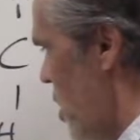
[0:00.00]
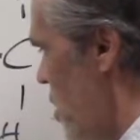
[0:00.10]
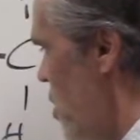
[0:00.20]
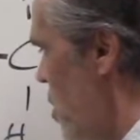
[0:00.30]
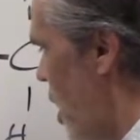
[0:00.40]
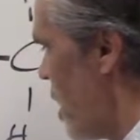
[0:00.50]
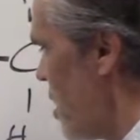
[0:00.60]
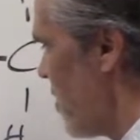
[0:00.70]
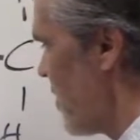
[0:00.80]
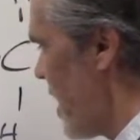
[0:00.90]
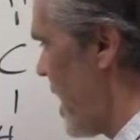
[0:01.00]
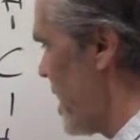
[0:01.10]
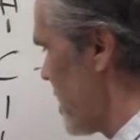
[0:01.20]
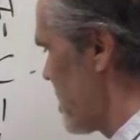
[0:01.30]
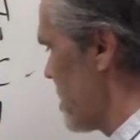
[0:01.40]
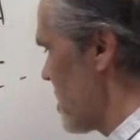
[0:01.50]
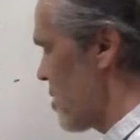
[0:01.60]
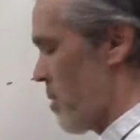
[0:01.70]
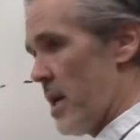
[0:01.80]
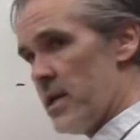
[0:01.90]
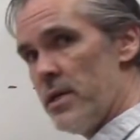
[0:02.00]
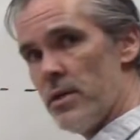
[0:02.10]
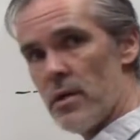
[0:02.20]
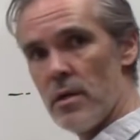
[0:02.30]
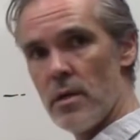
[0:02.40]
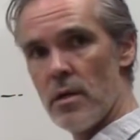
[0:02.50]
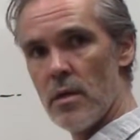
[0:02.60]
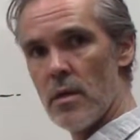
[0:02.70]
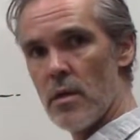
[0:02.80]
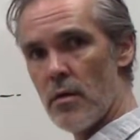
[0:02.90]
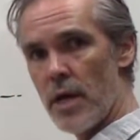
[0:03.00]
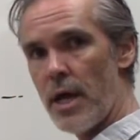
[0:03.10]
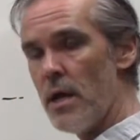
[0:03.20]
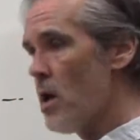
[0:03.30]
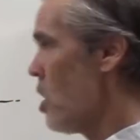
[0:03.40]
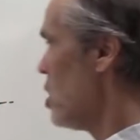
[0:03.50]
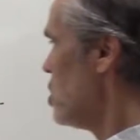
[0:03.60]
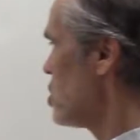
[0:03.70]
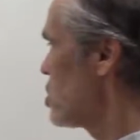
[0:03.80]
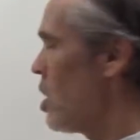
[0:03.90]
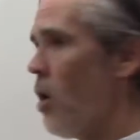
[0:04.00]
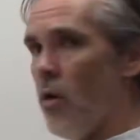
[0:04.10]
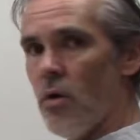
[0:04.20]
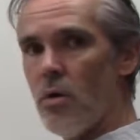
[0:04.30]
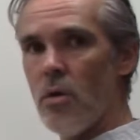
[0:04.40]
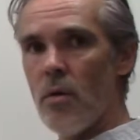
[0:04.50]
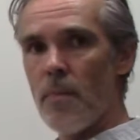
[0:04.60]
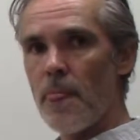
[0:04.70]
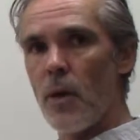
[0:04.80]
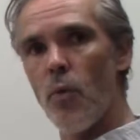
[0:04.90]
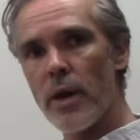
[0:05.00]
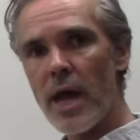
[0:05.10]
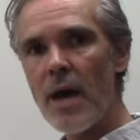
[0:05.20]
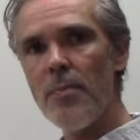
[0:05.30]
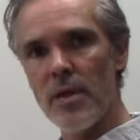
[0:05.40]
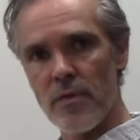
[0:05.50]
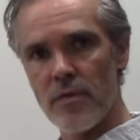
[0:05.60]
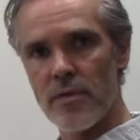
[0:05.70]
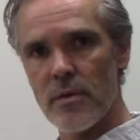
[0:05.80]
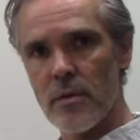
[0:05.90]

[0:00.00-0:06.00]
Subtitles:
None of that exists right here. Okay? So, what happens?